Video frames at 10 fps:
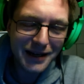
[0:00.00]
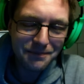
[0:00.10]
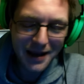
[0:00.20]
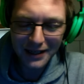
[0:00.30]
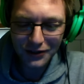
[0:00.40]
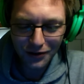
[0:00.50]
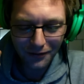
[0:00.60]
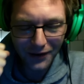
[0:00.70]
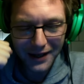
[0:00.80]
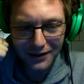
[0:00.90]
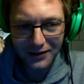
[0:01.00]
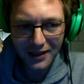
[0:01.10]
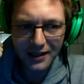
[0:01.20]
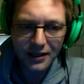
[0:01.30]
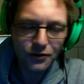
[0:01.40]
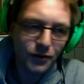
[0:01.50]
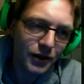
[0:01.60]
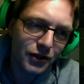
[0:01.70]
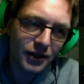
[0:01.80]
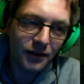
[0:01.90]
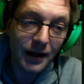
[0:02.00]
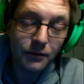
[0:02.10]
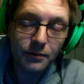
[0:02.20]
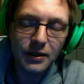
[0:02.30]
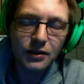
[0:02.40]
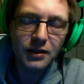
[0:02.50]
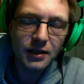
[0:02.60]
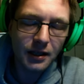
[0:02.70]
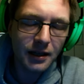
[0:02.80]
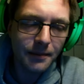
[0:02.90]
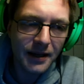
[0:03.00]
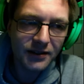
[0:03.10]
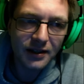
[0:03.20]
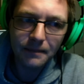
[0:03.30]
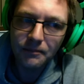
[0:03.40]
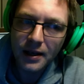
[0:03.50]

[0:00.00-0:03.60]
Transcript: make it to the finals and I crush it. That would be silly amazing.